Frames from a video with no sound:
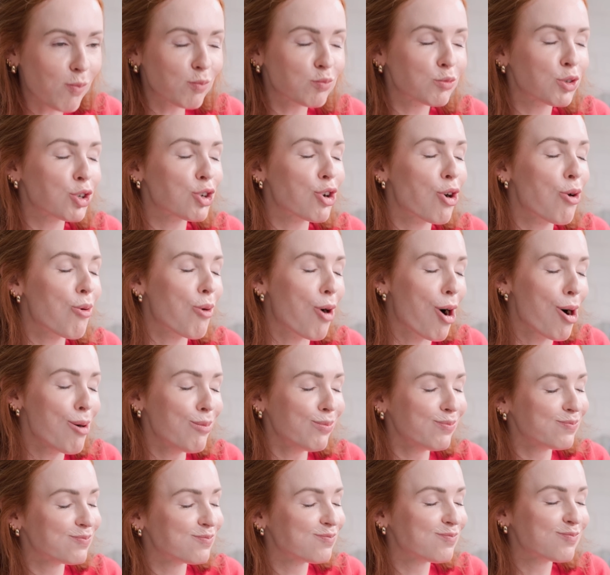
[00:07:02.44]
You know
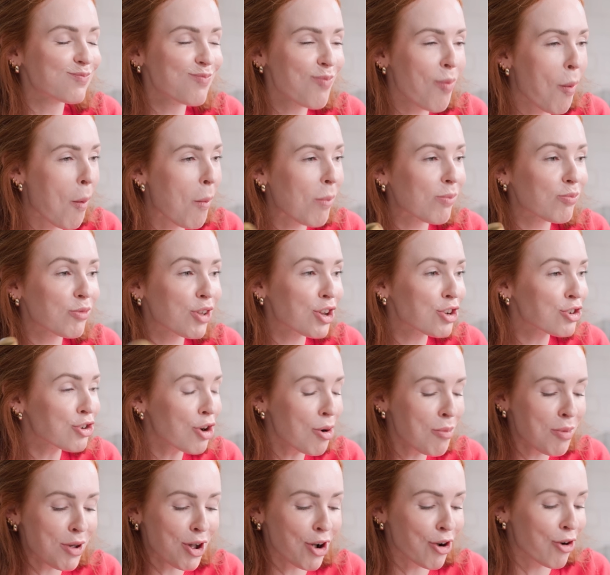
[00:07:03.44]
what? This
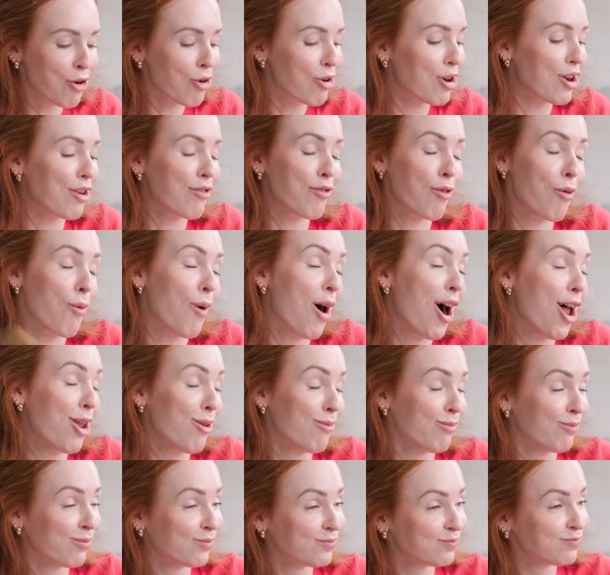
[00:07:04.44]
could be a cookie for one.